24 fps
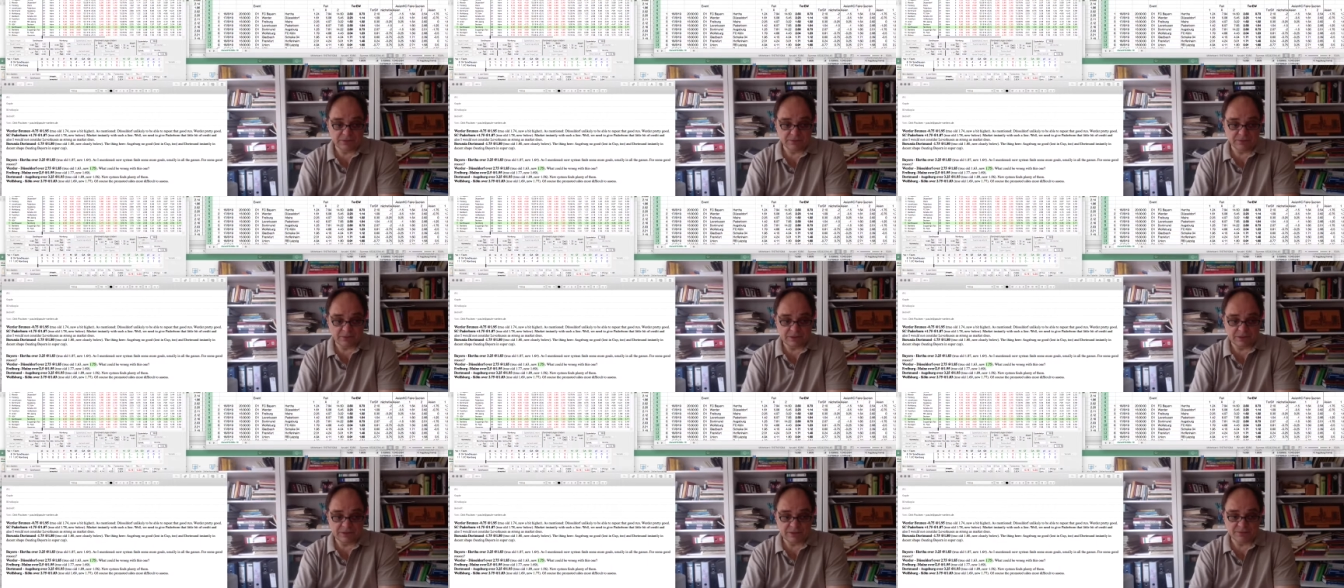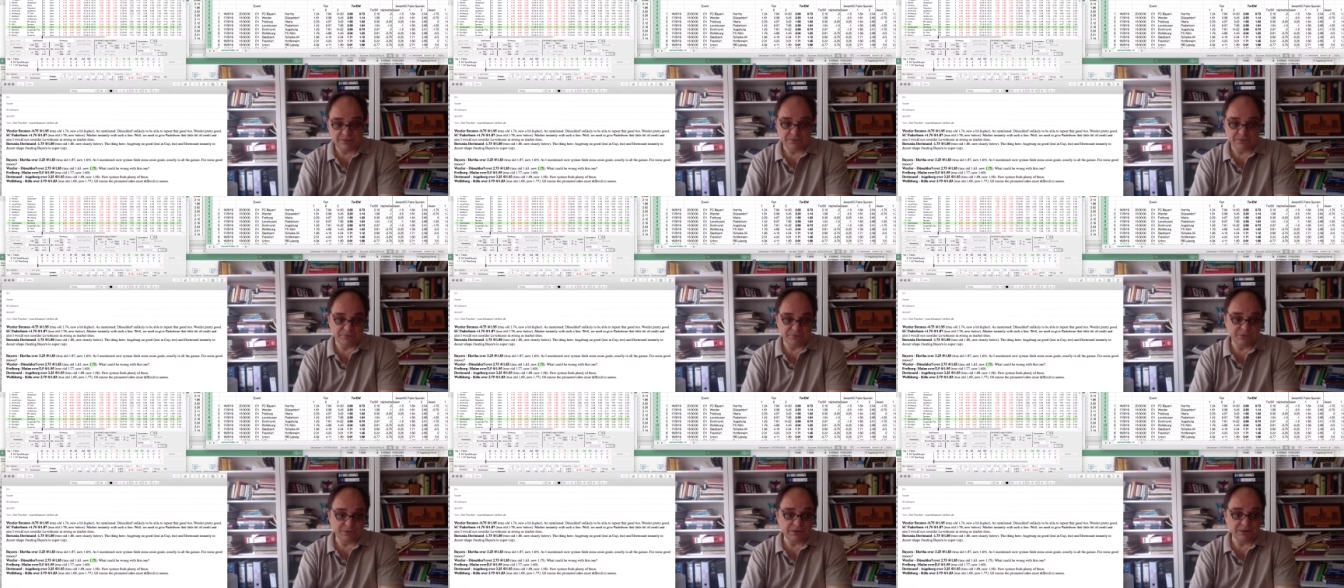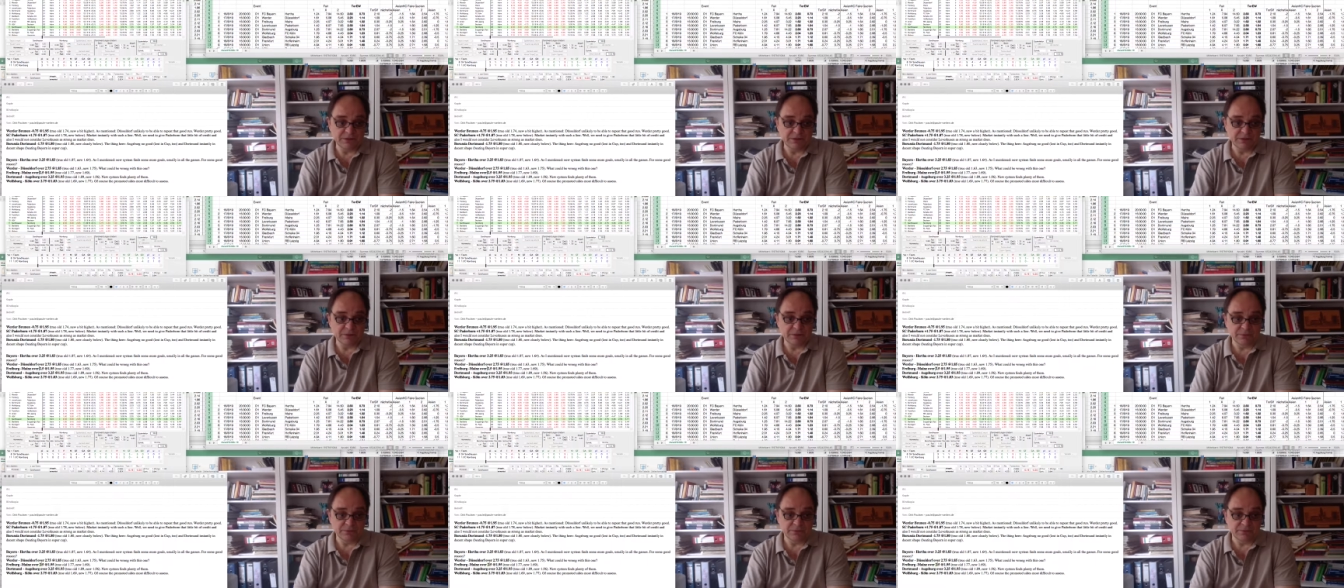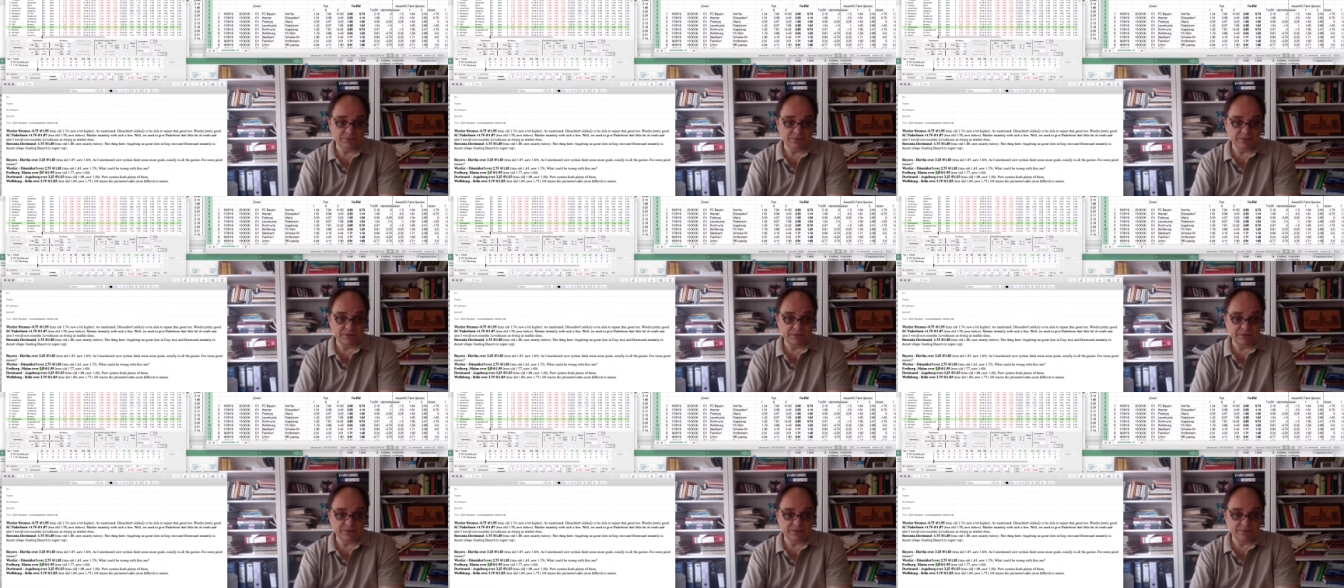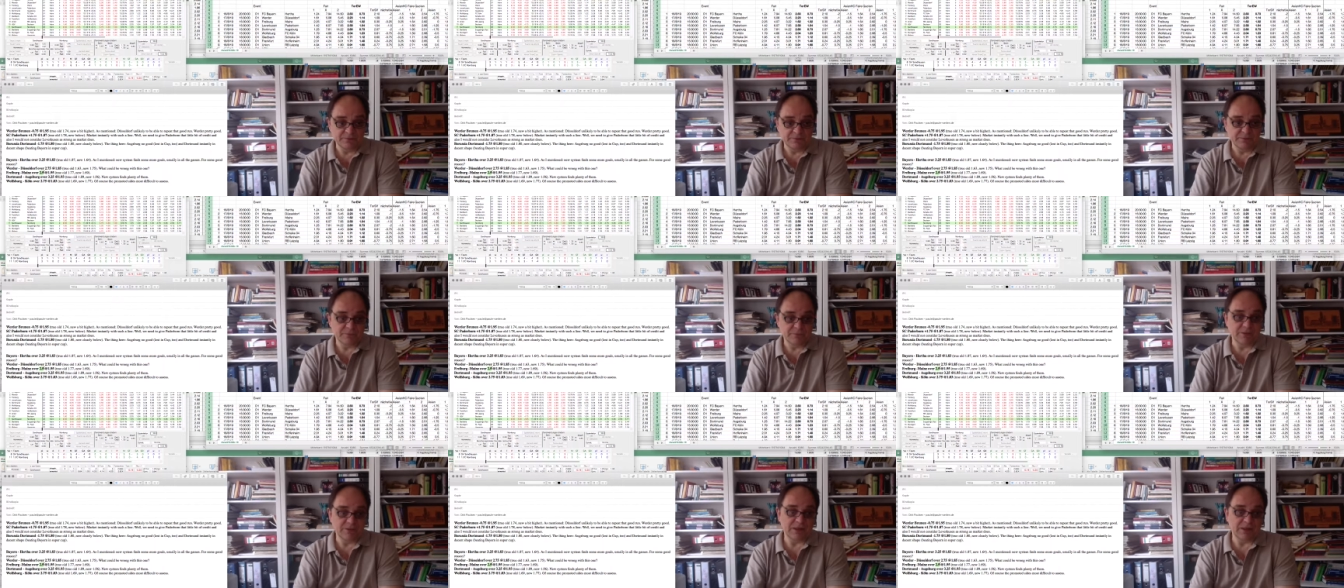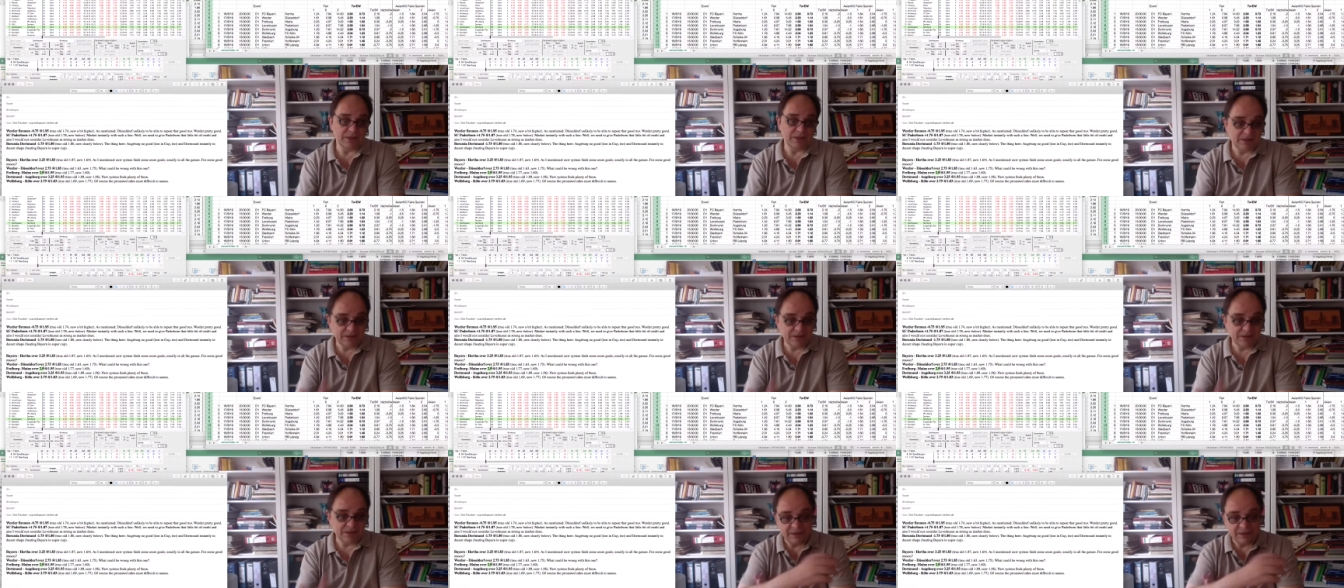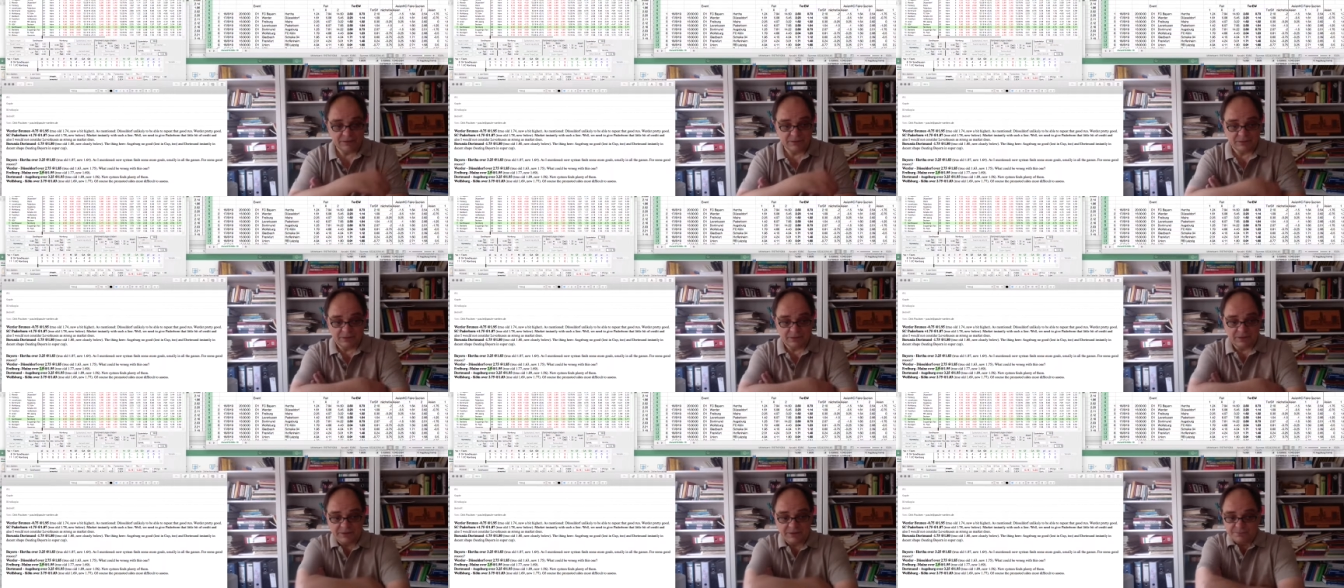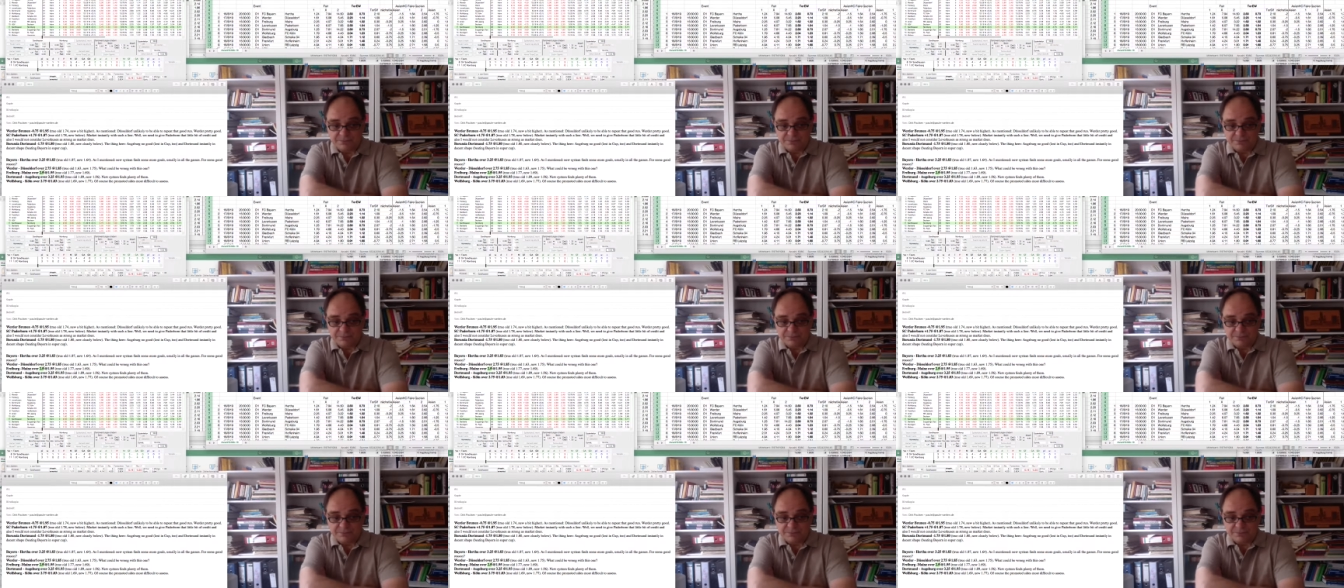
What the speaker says: Why not 3 goals? I mean, well, anyway.